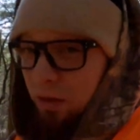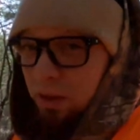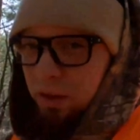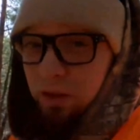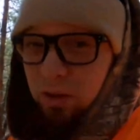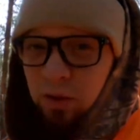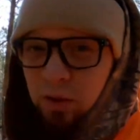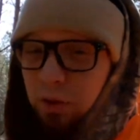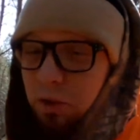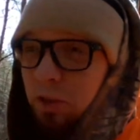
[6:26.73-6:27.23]

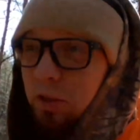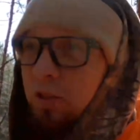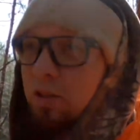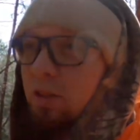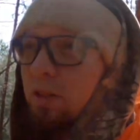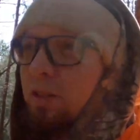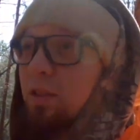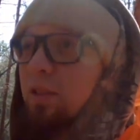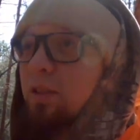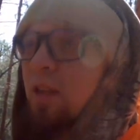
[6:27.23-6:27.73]
This is
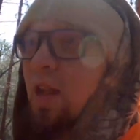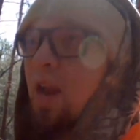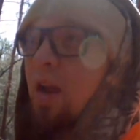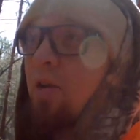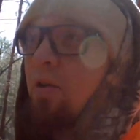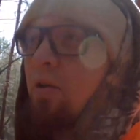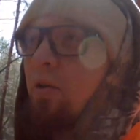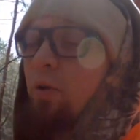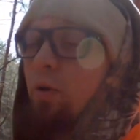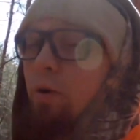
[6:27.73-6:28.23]
just a
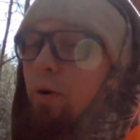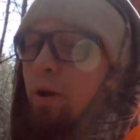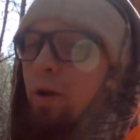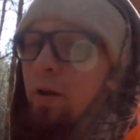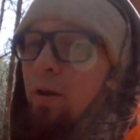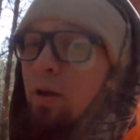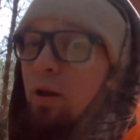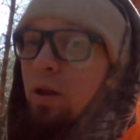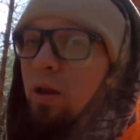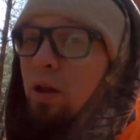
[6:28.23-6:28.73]
standard
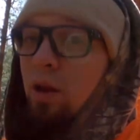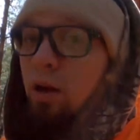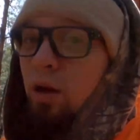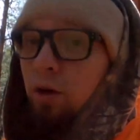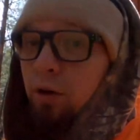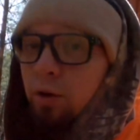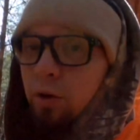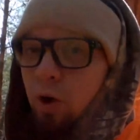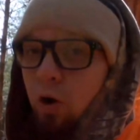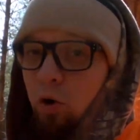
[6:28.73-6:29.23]

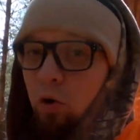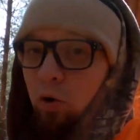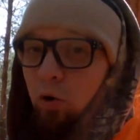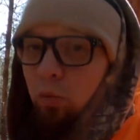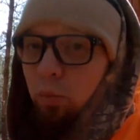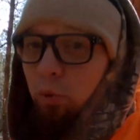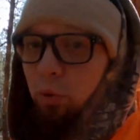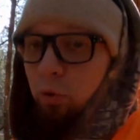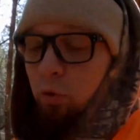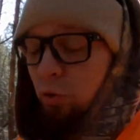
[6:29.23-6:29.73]

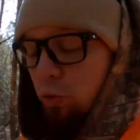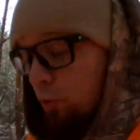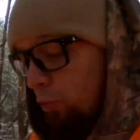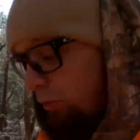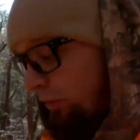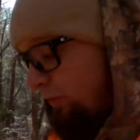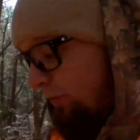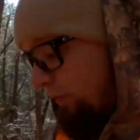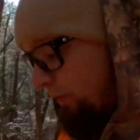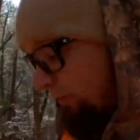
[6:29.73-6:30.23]
dog
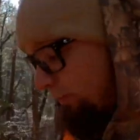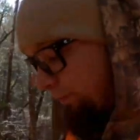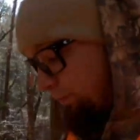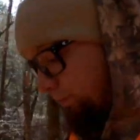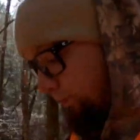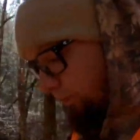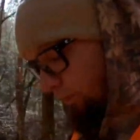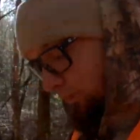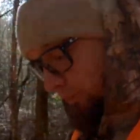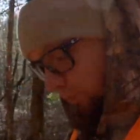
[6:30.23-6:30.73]
proof
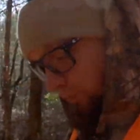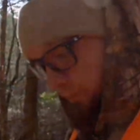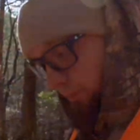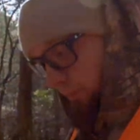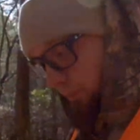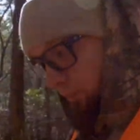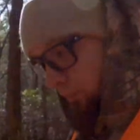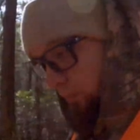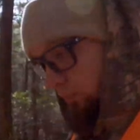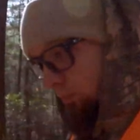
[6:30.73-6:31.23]

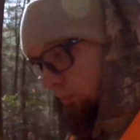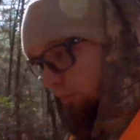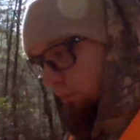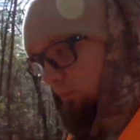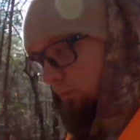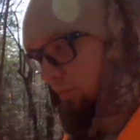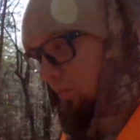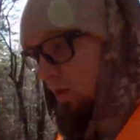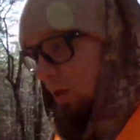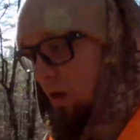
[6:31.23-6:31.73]

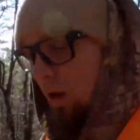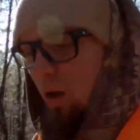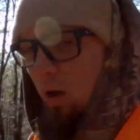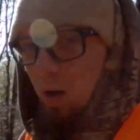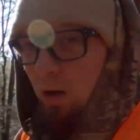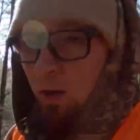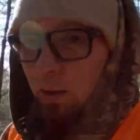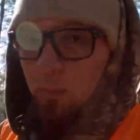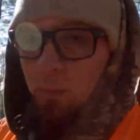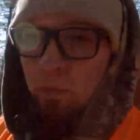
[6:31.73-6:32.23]

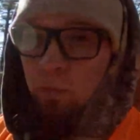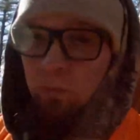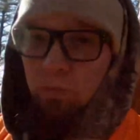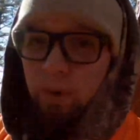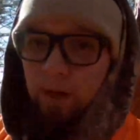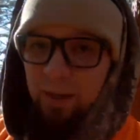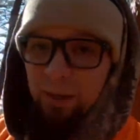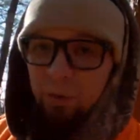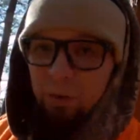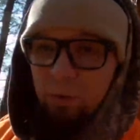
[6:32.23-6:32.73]

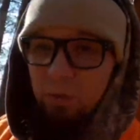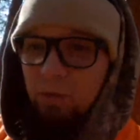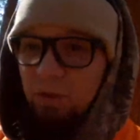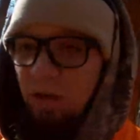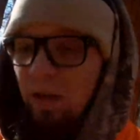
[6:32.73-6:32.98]
raccoon